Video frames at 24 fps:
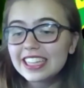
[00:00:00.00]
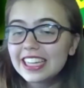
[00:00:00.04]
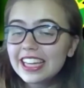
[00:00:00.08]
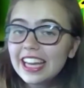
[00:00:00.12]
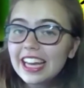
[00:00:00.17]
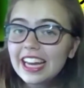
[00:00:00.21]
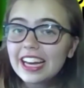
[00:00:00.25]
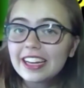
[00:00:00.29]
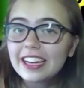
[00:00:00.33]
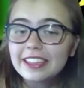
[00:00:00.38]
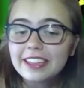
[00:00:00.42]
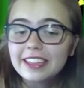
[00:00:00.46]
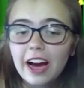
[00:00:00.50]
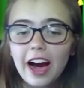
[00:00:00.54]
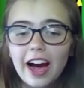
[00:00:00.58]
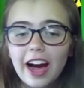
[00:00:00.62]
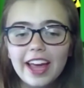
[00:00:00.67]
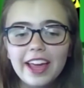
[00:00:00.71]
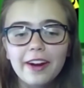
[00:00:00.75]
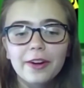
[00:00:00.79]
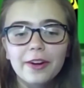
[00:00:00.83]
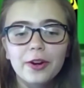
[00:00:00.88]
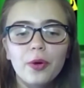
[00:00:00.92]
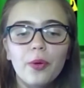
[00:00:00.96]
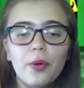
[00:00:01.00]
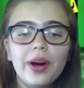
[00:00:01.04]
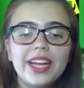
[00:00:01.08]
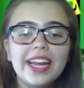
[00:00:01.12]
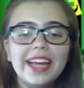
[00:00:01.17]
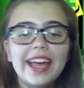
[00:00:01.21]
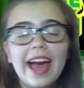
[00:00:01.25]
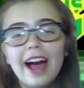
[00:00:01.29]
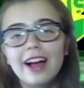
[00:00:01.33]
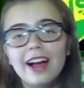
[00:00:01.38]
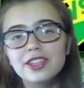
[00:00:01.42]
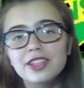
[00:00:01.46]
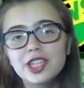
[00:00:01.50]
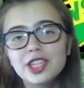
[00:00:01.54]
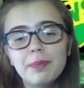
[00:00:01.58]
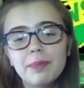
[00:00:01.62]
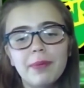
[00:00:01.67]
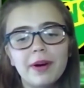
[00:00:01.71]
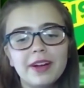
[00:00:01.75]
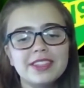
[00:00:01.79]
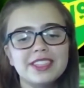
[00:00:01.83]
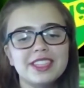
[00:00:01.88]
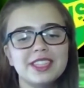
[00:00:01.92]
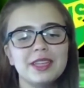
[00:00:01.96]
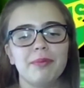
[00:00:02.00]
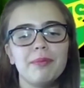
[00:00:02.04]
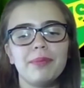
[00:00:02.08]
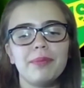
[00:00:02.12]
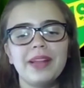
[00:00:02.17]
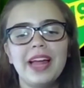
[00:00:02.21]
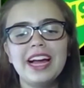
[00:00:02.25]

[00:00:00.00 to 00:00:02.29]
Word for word: Zicky and I are going to catch up on some